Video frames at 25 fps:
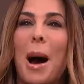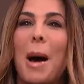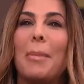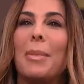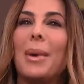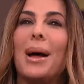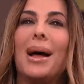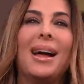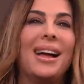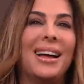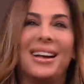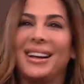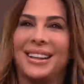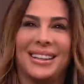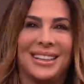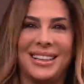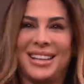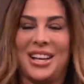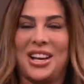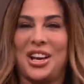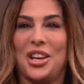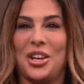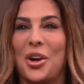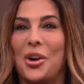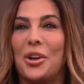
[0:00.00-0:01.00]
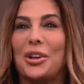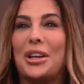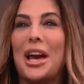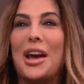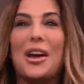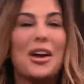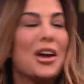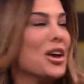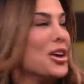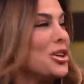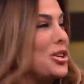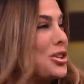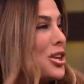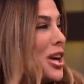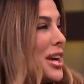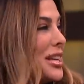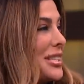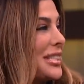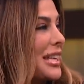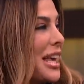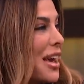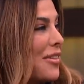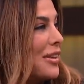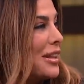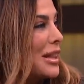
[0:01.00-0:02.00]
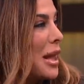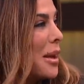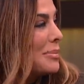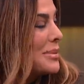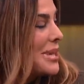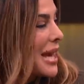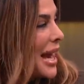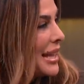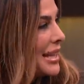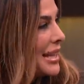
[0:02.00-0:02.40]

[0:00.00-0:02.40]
up. You're getting, yeah. She's giving up. Oh, it